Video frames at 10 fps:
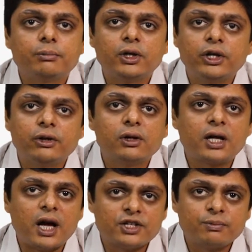particular
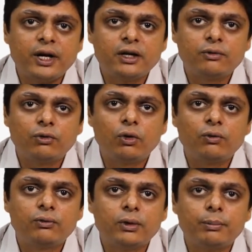aspect
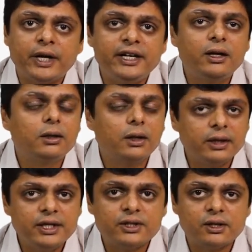of medical
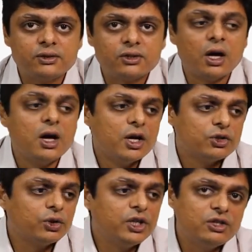conditions.
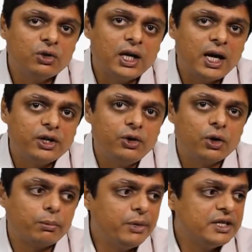So these all are
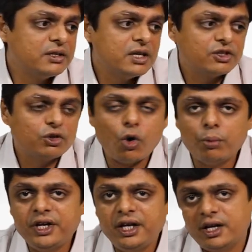your business
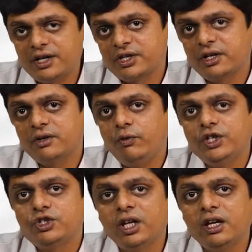communication,
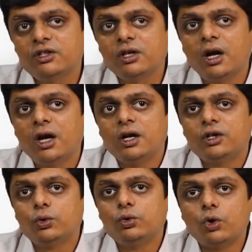which things
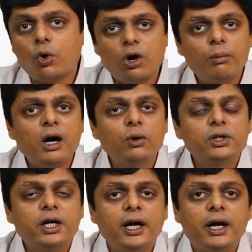to know
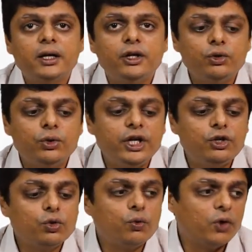about, and you
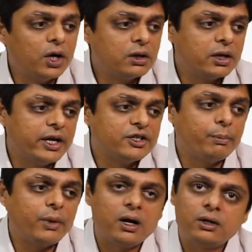need to work as a
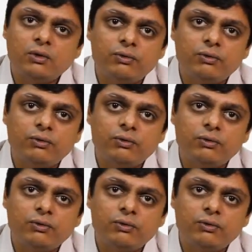part of